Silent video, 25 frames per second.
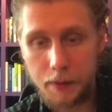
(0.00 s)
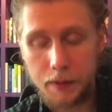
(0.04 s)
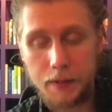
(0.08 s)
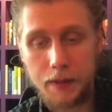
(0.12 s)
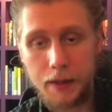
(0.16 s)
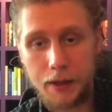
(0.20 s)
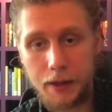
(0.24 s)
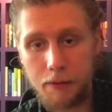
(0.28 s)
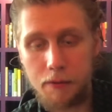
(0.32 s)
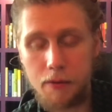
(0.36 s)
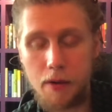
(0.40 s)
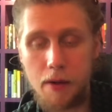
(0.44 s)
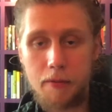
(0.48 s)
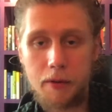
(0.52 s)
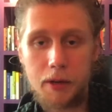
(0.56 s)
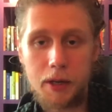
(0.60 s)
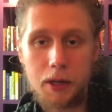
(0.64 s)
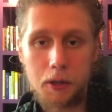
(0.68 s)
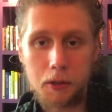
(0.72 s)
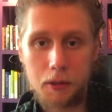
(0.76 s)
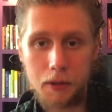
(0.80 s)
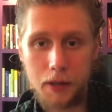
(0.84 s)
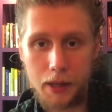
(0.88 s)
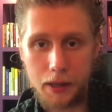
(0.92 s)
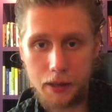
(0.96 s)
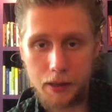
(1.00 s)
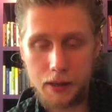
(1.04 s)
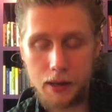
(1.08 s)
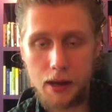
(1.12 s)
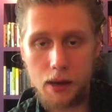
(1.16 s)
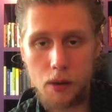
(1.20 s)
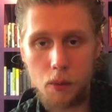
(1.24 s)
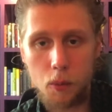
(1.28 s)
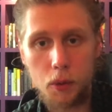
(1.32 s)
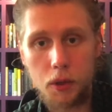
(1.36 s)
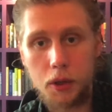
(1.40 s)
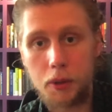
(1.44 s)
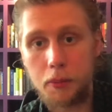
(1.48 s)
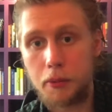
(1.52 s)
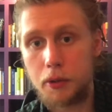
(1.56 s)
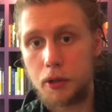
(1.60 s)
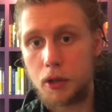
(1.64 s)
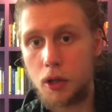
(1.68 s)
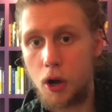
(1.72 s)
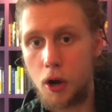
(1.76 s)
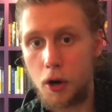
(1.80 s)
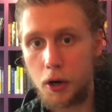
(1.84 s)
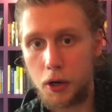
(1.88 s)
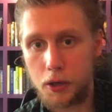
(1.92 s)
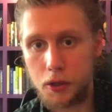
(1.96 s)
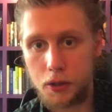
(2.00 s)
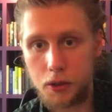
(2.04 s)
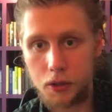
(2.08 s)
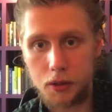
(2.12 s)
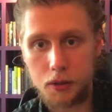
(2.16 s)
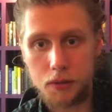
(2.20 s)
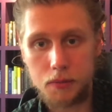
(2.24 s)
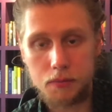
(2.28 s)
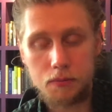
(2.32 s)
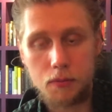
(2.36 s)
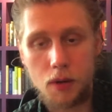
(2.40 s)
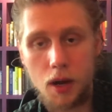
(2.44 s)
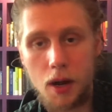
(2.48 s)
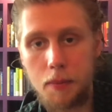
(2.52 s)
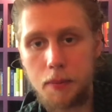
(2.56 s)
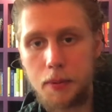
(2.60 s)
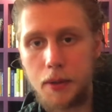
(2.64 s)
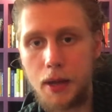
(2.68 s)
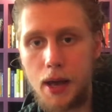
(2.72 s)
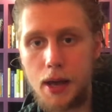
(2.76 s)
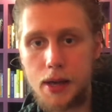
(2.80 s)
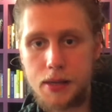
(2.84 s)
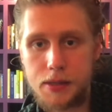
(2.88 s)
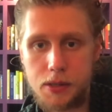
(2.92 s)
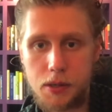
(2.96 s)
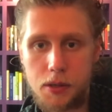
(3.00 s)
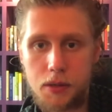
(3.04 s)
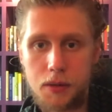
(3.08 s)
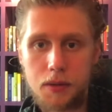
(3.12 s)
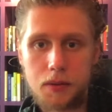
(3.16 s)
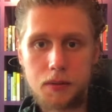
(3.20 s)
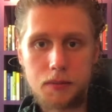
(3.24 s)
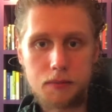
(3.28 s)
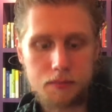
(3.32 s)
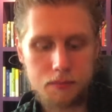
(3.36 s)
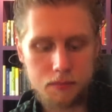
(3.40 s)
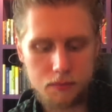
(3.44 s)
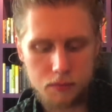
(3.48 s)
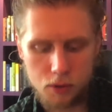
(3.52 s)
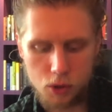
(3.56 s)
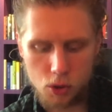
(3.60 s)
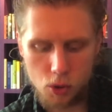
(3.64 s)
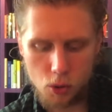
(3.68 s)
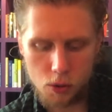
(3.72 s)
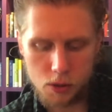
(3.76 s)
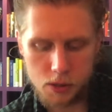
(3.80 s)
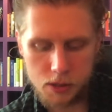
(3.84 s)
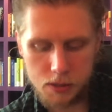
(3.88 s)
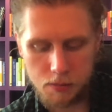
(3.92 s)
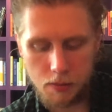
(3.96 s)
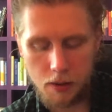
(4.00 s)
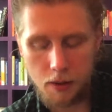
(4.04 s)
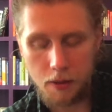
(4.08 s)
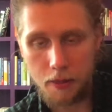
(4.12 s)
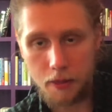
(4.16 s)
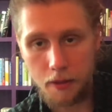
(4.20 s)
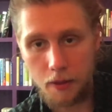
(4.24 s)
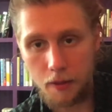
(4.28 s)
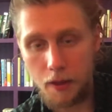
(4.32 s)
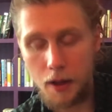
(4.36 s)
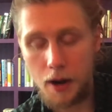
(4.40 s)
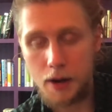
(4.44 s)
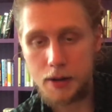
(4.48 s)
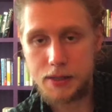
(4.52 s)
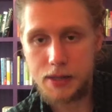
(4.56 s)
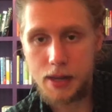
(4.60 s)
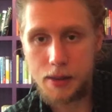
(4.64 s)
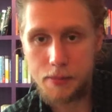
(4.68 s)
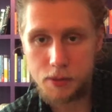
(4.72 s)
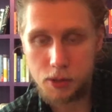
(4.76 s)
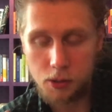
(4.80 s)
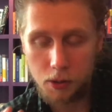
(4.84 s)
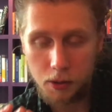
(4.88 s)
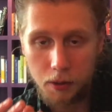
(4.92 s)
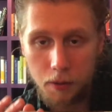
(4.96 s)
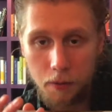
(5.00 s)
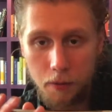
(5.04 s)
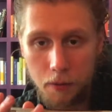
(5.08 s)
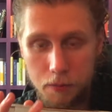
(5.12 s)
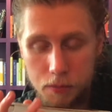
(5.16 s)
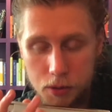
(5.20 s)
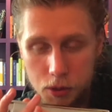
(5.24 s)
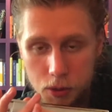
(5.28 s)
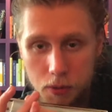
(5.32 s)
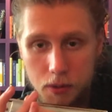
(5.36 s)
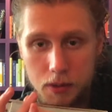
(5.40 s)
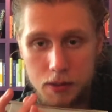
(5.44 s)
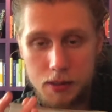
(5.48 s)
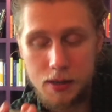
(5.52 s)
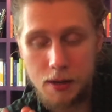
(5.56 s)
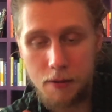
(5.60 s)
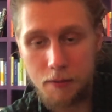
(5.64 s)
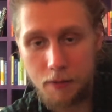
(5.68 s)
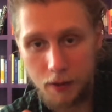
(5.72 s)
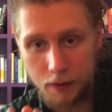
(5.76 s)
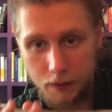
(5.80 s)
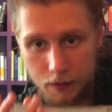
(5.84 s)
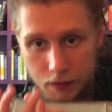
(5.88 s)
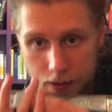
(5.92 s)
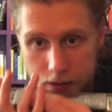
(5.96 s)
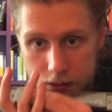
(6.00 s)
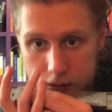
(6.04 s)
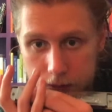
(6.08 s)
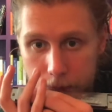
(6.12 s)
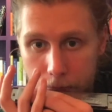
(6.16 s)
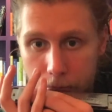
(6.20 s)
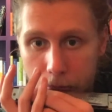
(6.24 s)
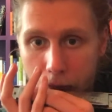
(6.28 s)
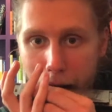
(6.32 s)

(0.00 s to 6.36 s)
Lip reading: Like if you ever hear like William Clark or Rod Piazza or George Smith, a lot of times you'll hear them doing stuff like this.